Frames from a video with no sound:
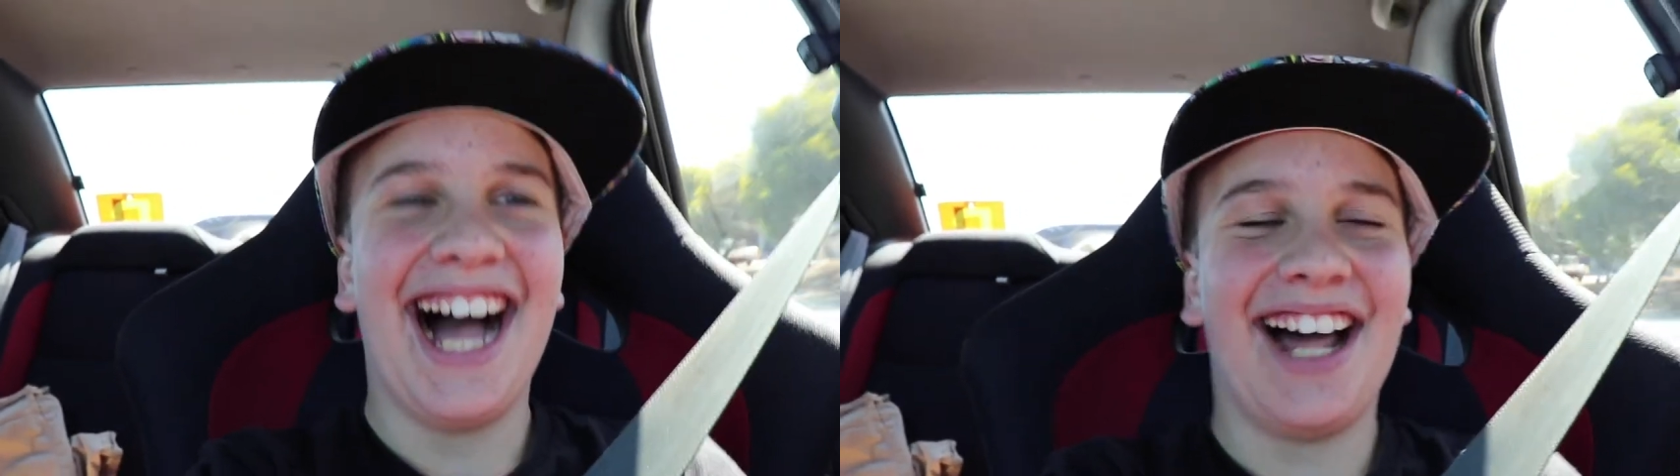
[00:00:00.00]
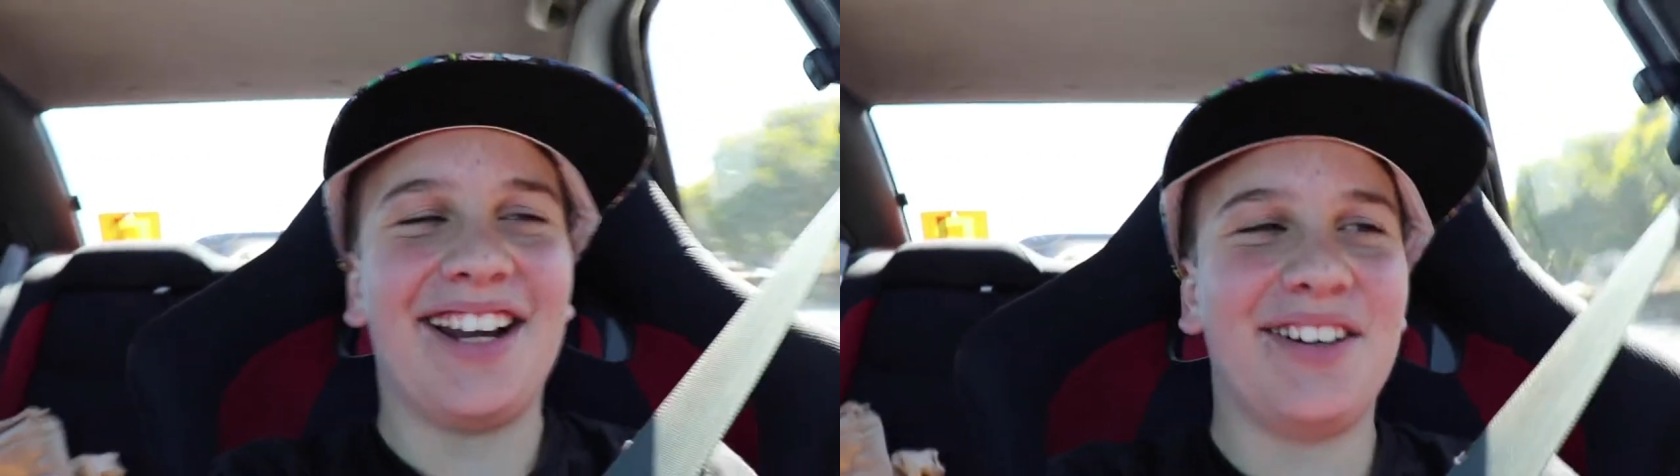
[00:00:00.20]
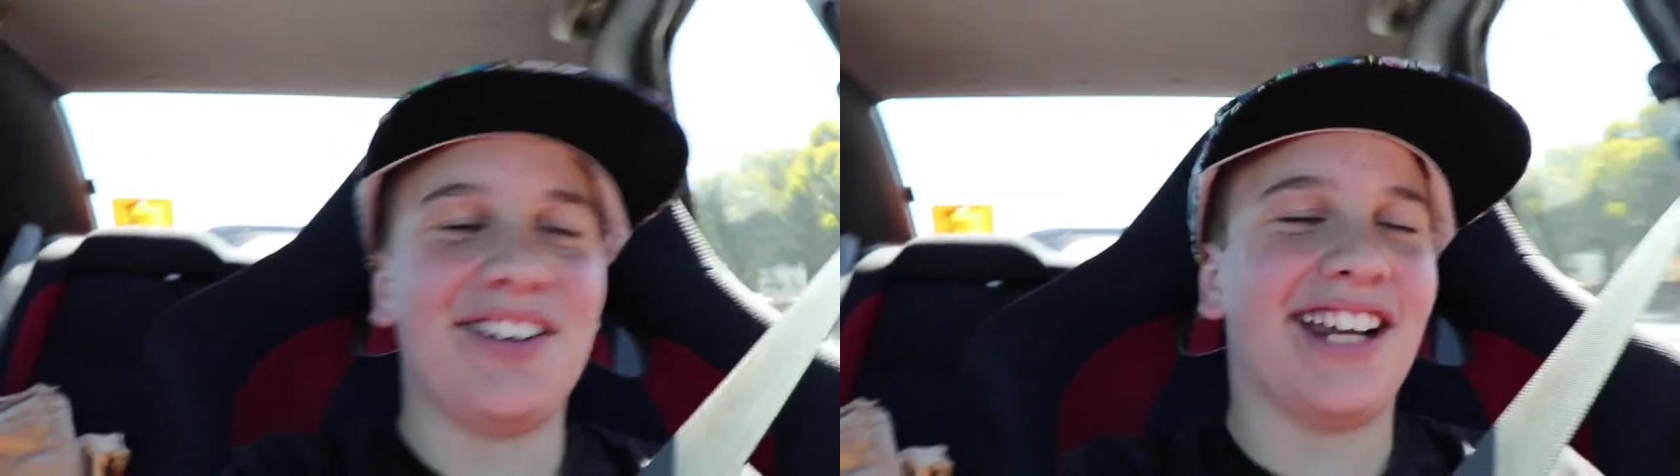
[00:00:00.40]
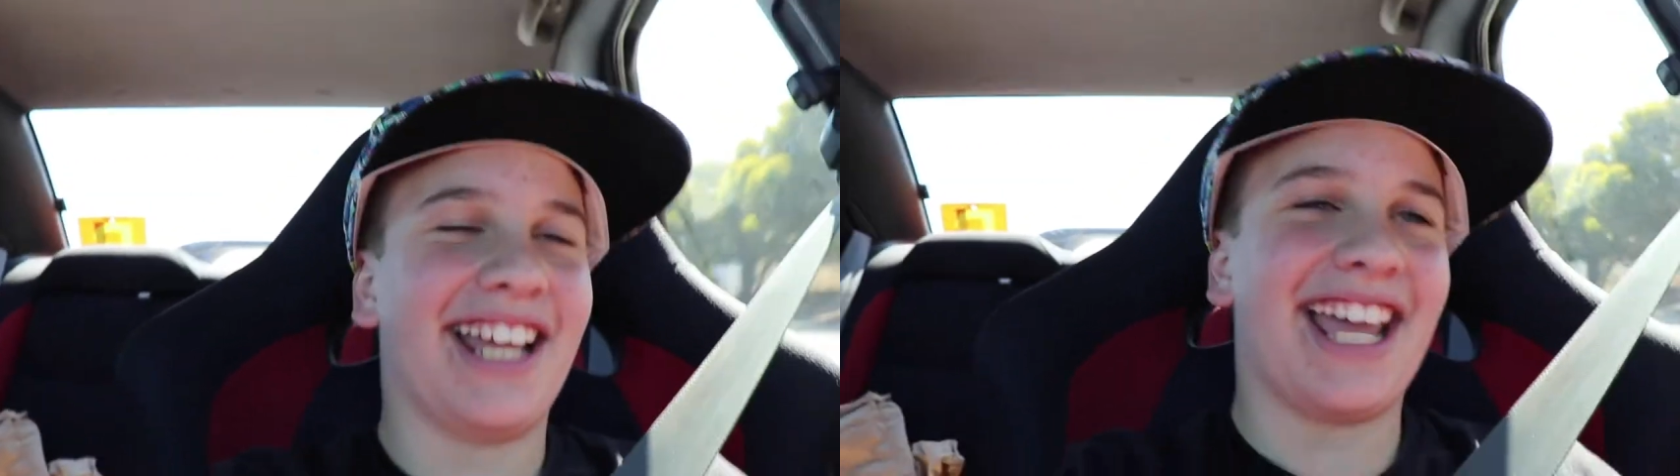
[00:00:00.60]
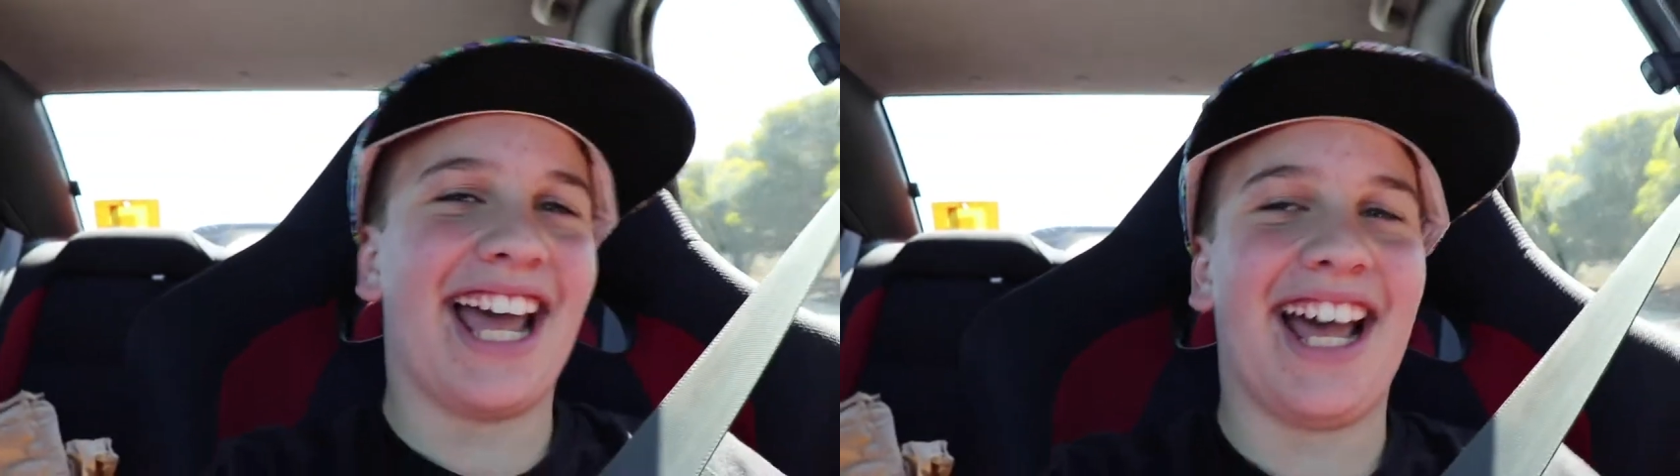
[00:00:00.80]
I don't
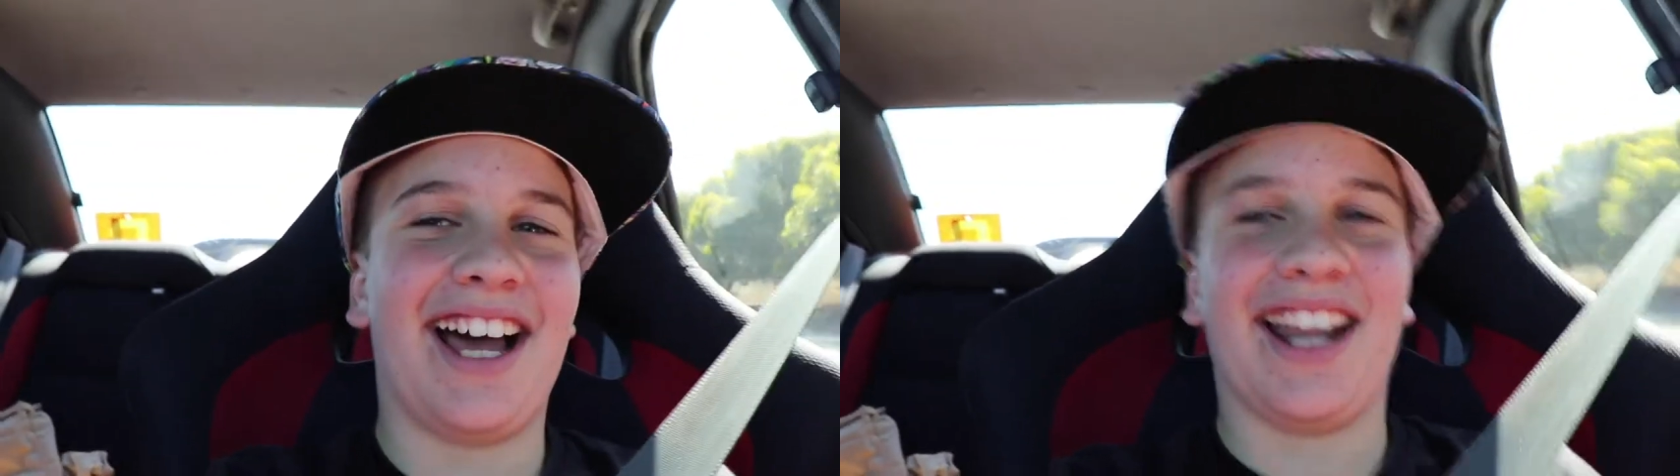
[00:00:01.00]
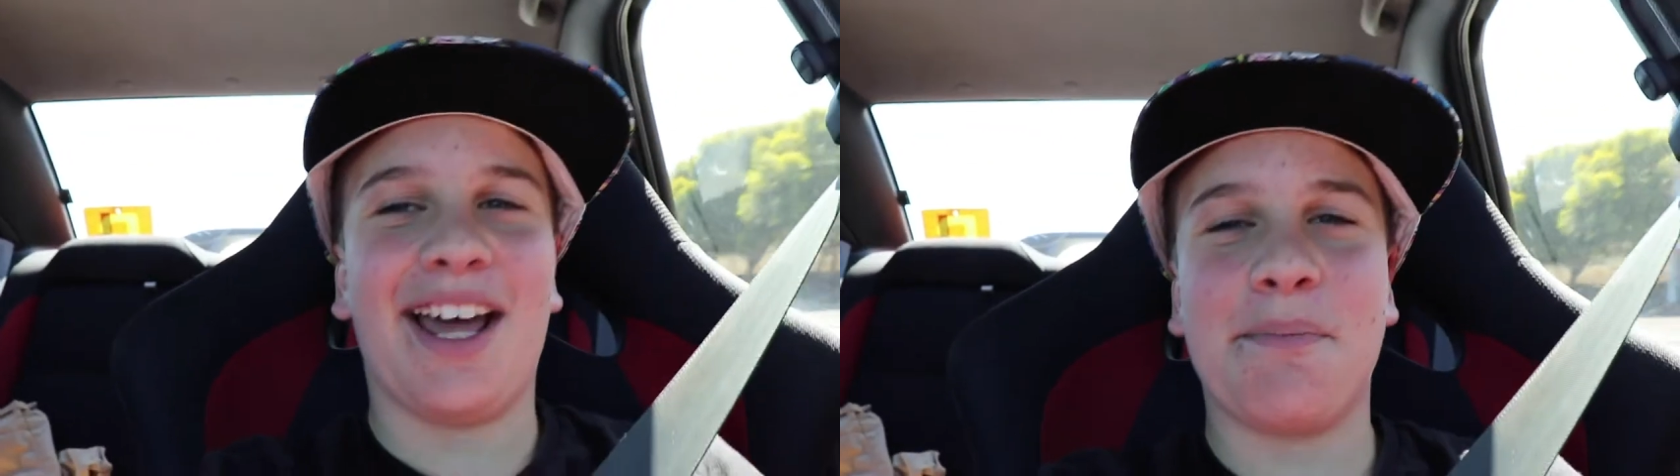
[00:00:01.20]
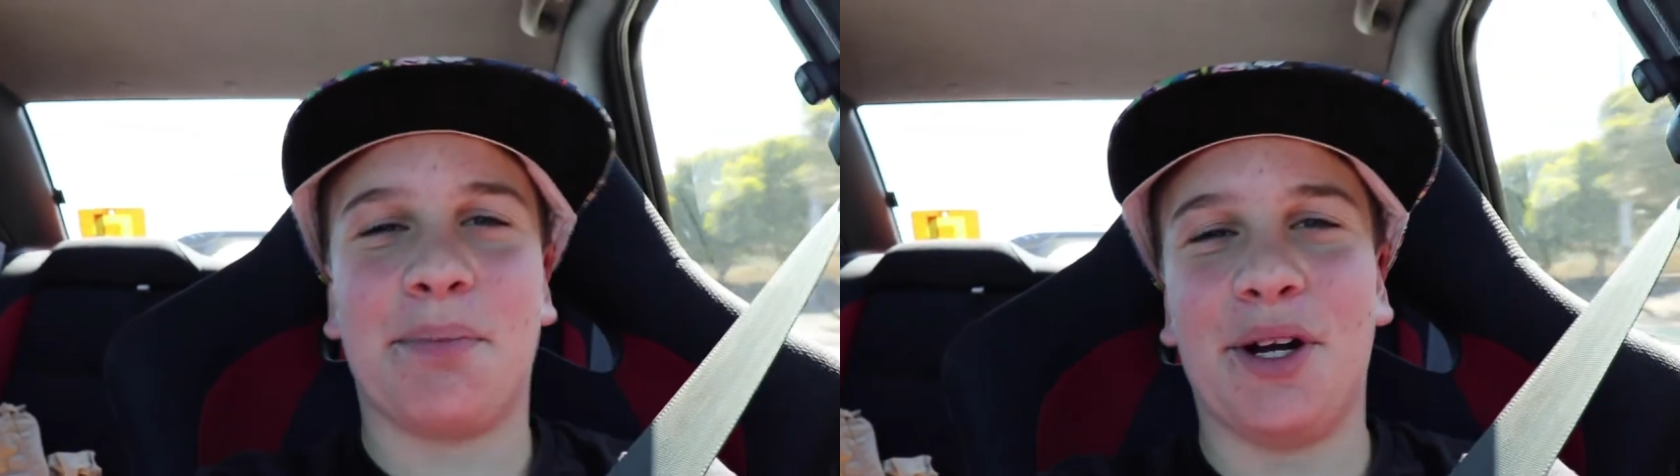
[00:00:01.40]
really care. I like